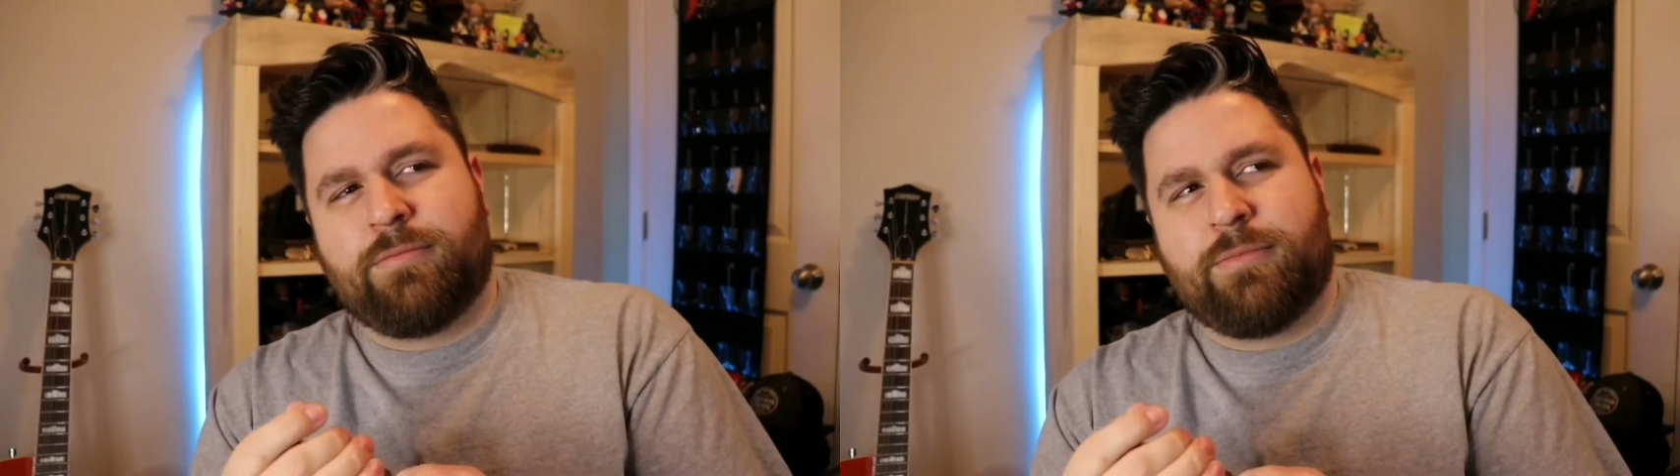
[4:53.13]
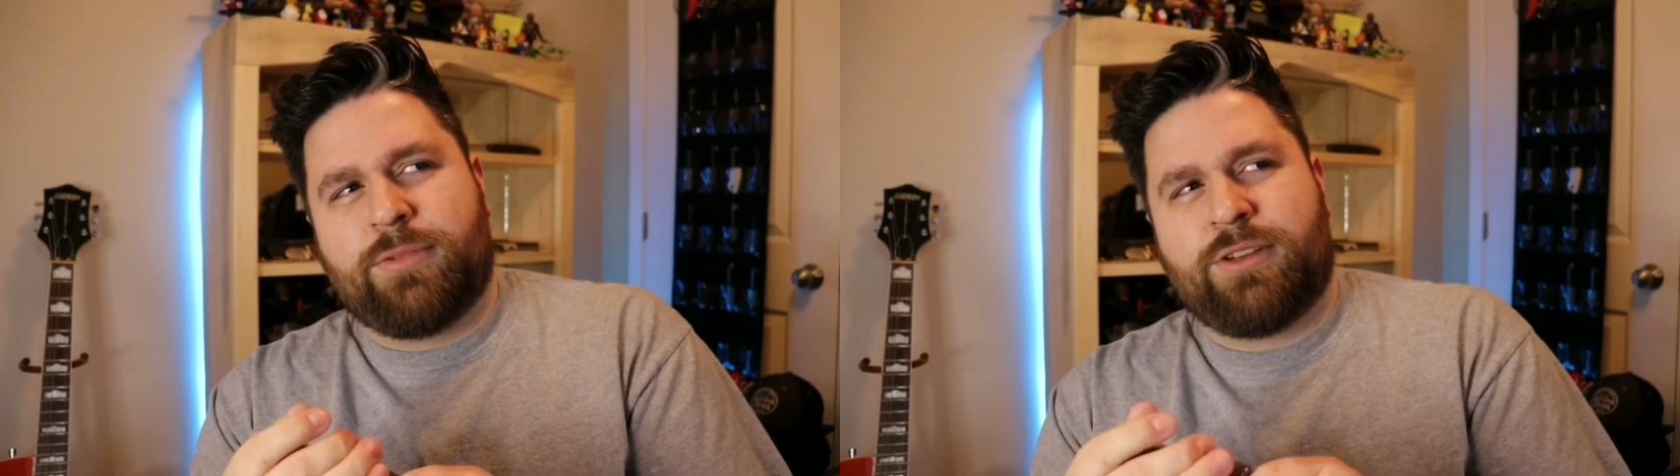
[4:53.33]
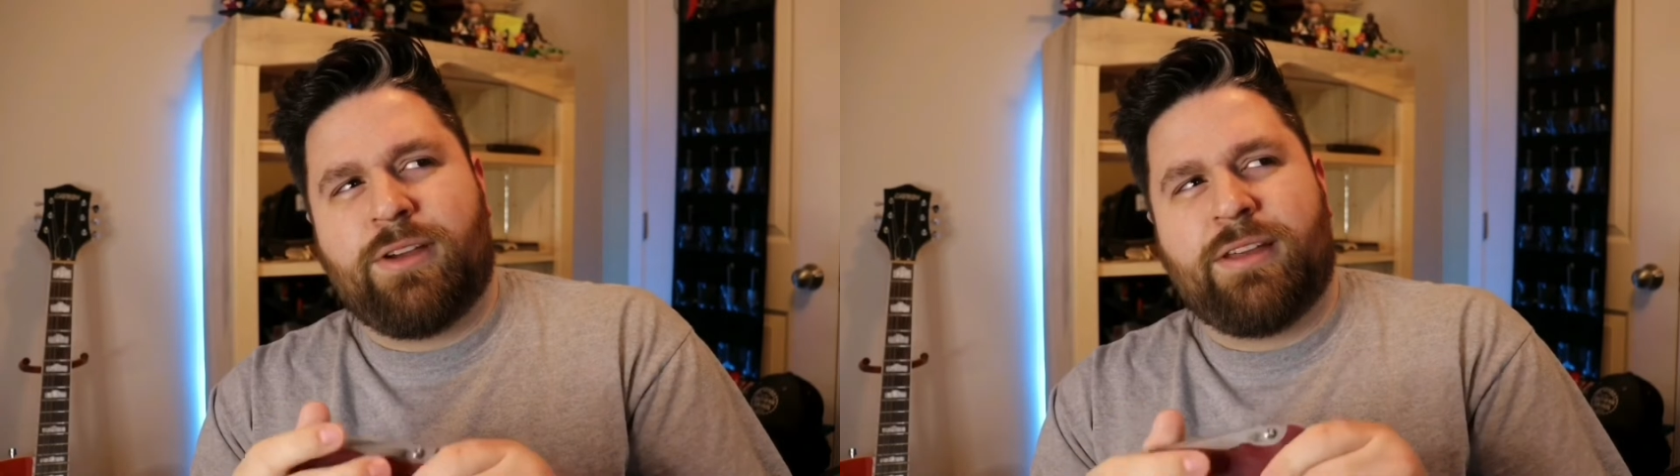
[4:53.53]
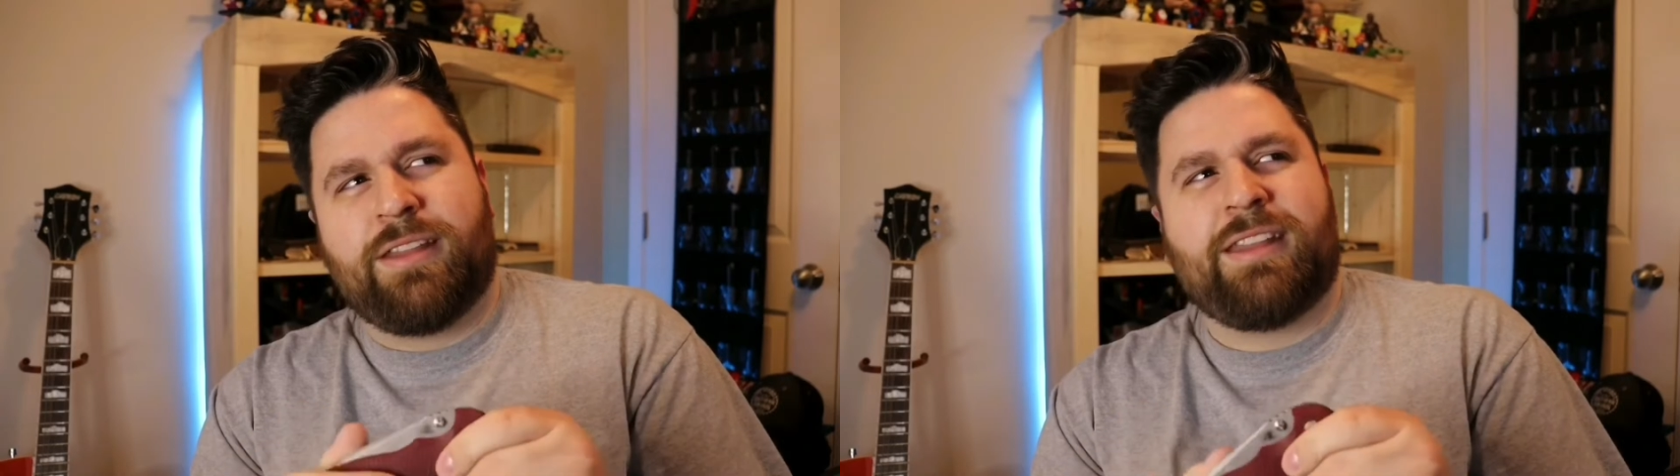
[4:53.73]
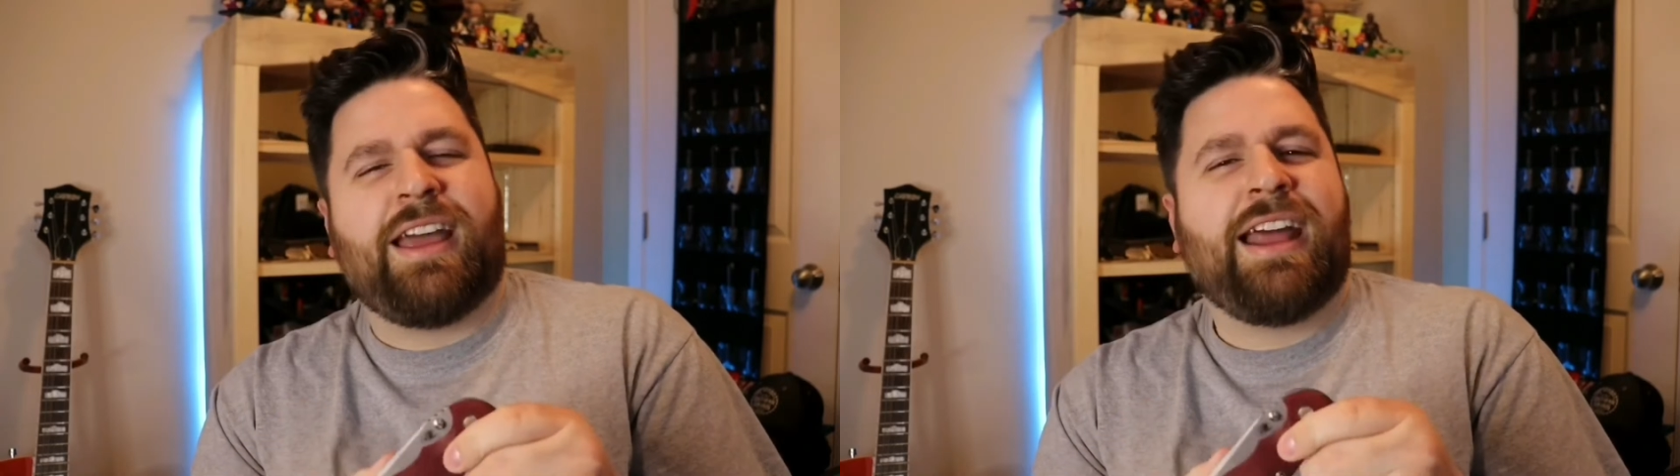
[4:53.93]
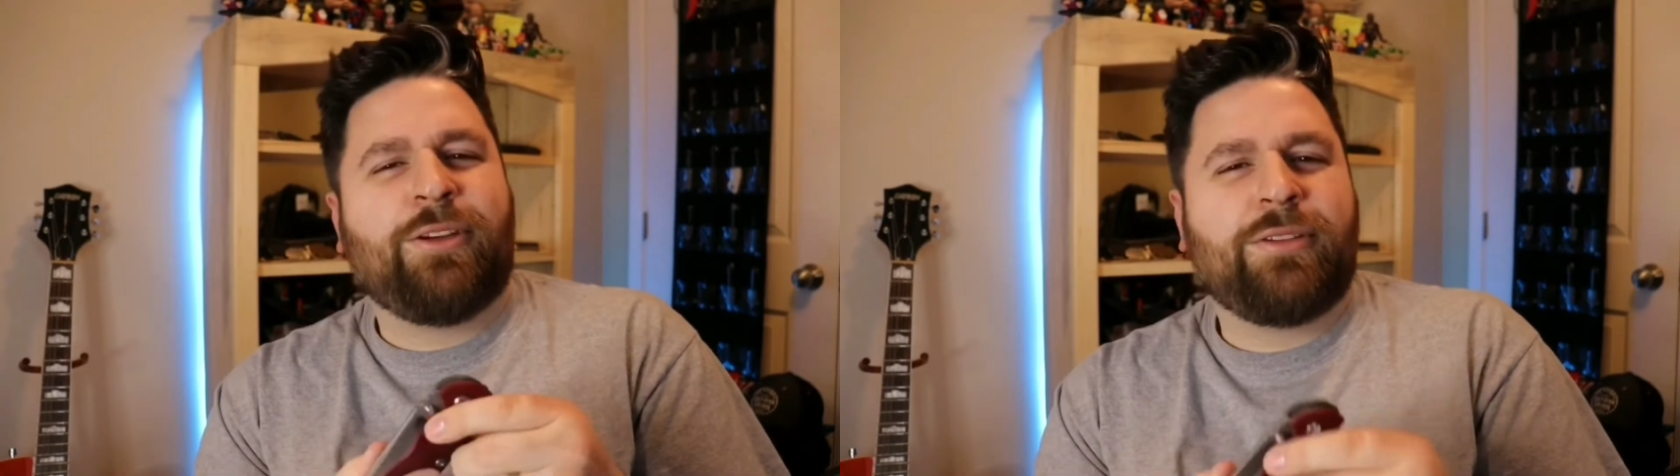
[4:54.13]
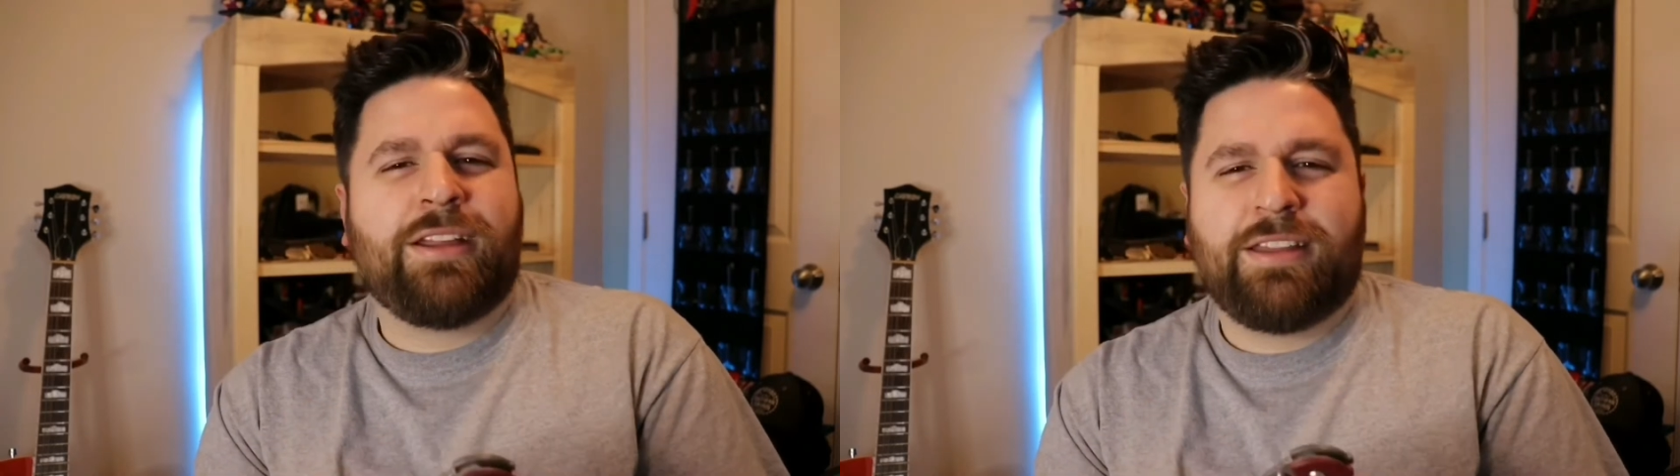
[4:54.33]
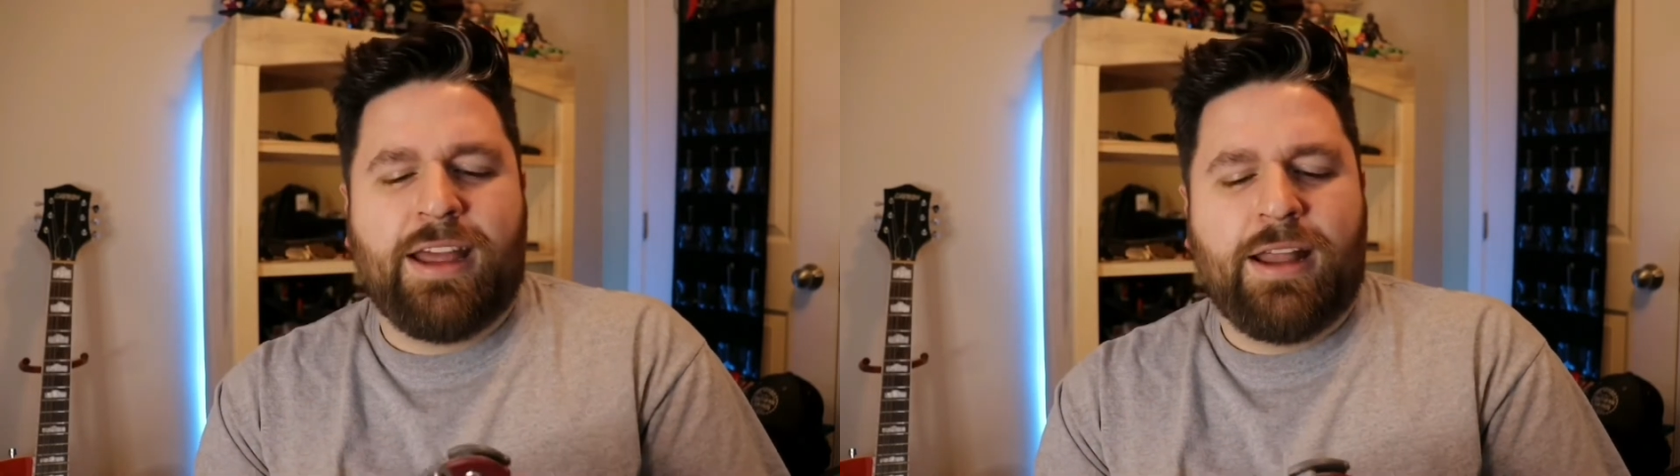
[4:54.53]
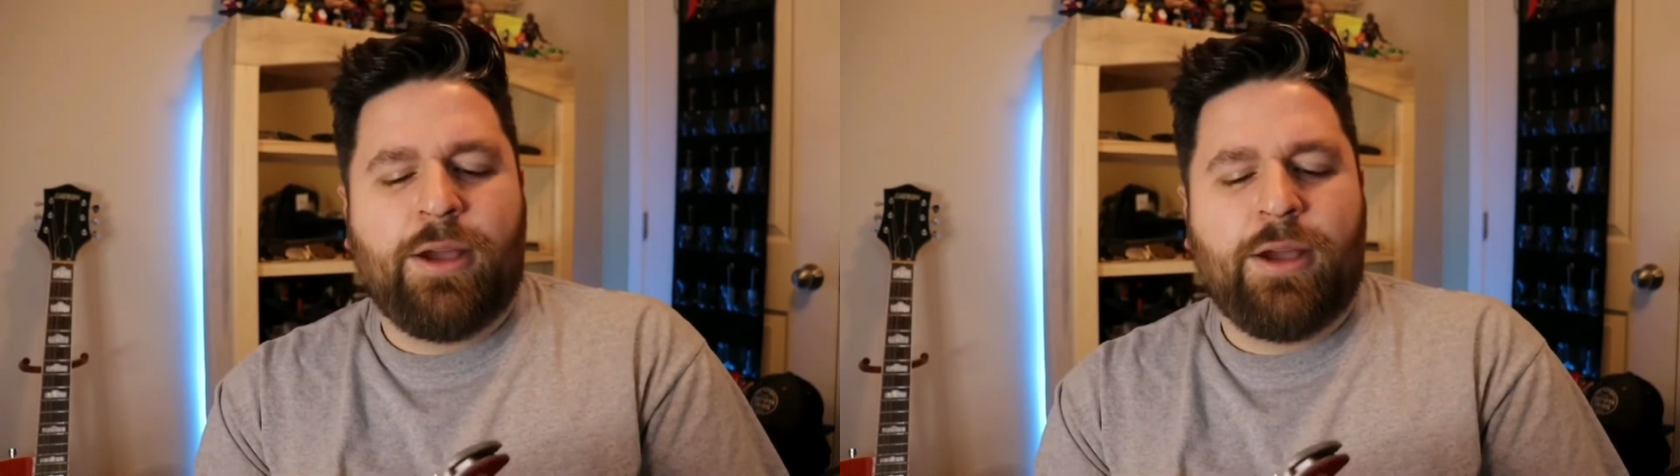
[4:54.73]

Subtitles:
so I don't like that.